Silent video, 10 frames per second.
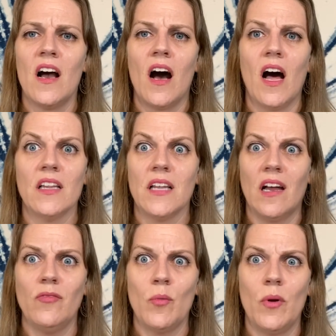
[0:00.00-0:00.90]
a
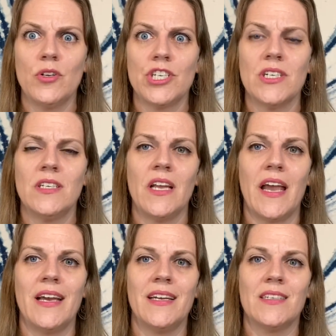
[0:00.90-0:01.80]
lot of emotion
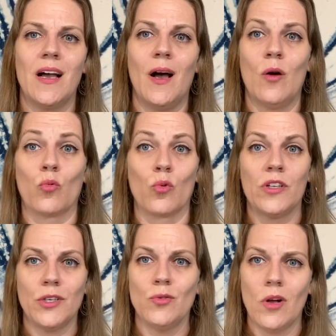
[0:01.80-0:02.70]
and
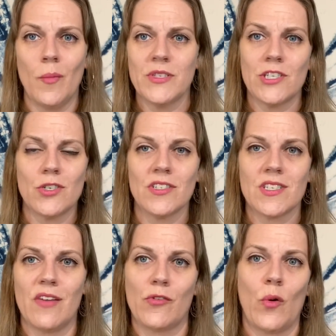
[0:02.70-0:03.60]
really cool compositional
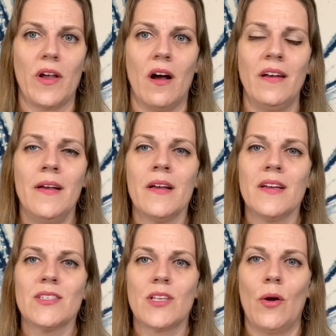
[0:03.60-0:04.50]
stuff going on.
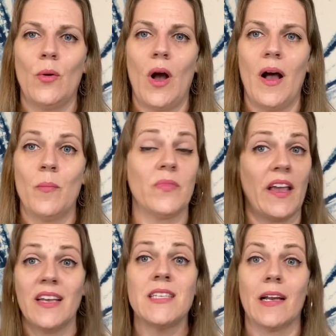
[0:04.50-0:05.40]
So
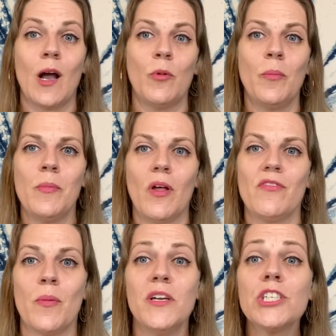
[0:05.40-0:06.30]
like I said, a couple of people have
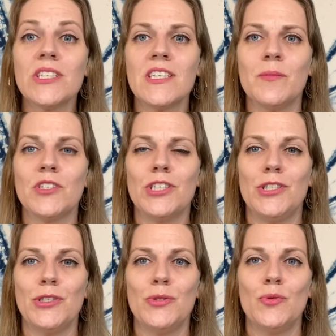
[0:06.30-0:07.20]
commissioned him to
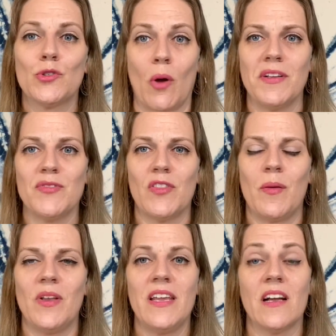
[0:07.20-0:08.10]
do drawings for
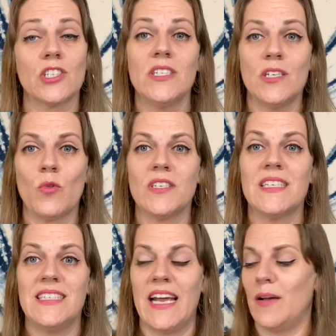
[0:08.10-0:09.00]
them, and he actually did one
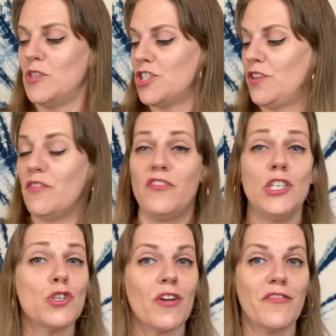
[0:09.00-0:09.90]
today. I'm going to show you the
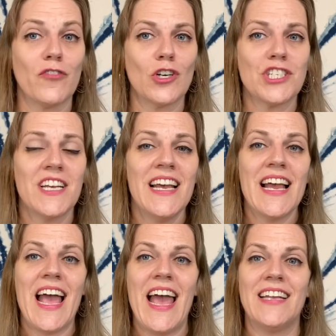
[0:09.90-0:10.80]
finished drawing first,
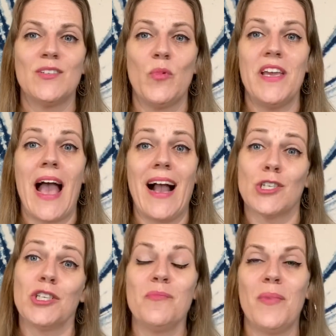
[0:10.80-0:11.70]
and we
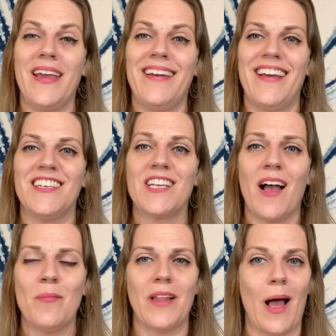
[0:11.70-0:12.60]
actually made a
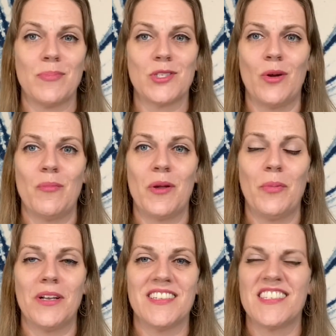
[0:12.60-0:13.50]
time lapse. So I'm going to
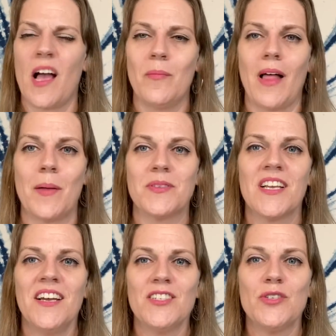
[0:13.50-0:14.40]
put the time lapse
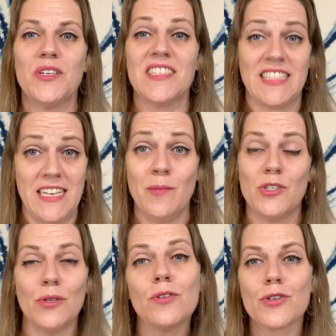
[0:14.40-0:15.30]
so you can see him
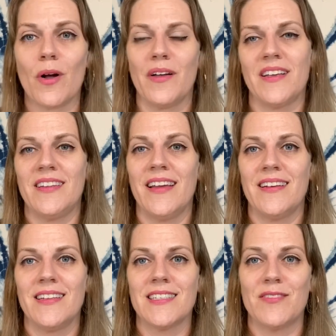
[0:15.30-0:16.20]
do the drawing at the
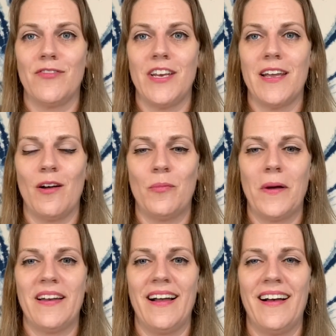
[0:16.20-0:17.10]
end of this video.
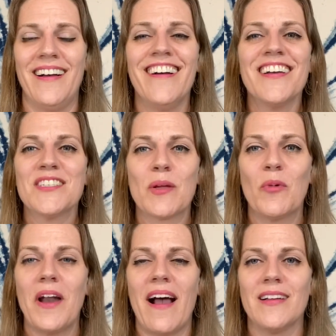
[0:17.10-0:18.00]
But
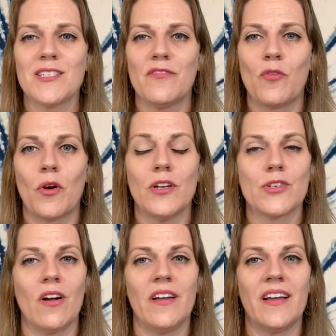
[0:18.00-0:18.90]
someone asked for
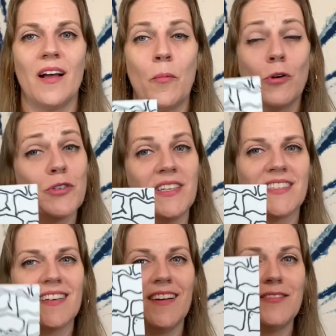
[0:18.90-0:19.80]
a
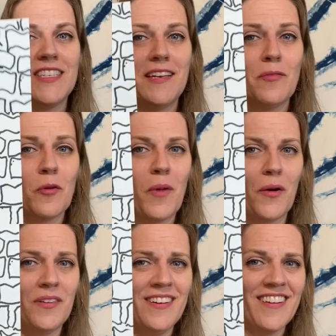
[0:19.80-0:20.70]
portrait of Dee Dee
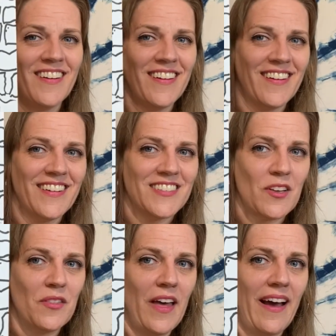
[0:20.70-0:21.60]
Ramone.
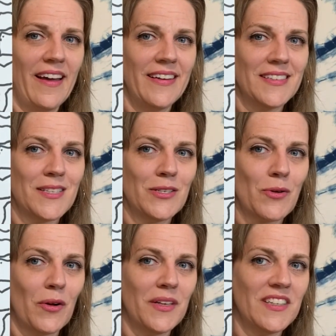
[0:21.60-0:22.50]
So that is the
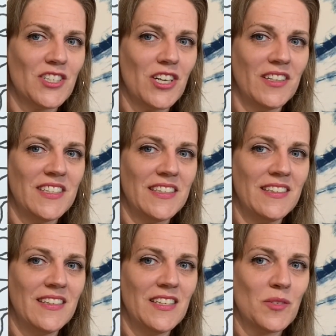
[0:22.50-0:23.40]
drawing that Sean
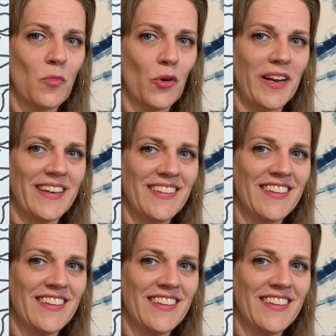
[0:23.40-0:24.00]
did this morning.